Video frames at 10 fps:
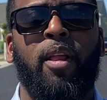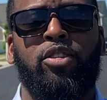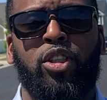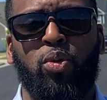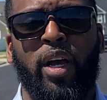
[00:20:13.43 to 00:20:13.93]

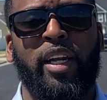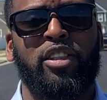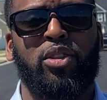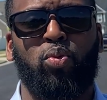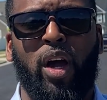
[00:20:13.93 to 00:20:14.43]
too, and its
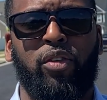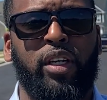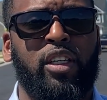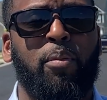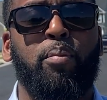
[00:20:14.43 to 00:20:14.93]

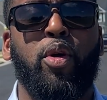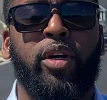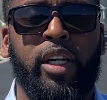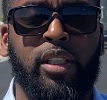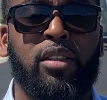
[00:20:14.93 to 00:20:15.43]
surrounding
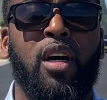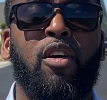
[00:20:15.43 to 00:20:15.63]
communities.